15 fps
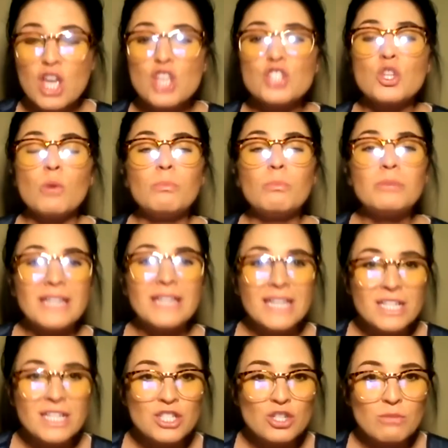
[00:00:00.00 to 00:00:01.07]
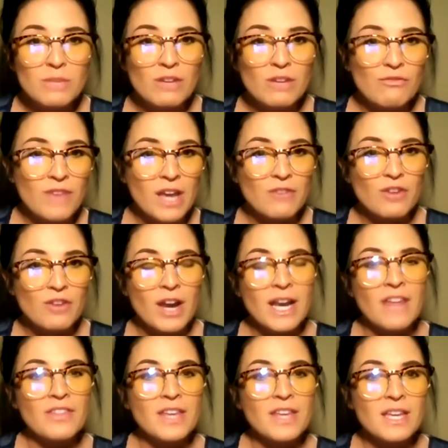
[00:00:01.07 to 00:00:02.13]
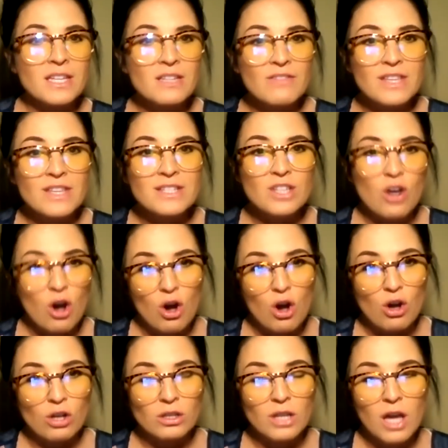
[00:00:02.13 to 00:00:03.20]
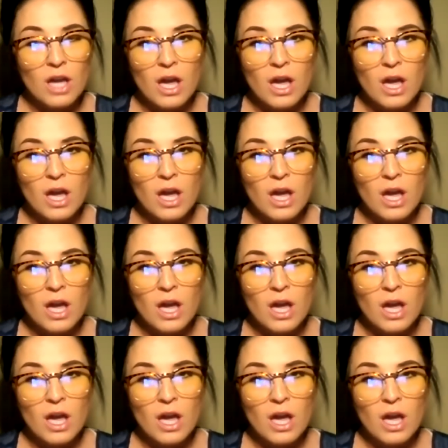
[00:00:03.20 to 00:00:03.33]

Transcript: So please do me a favor, and at the end of this call,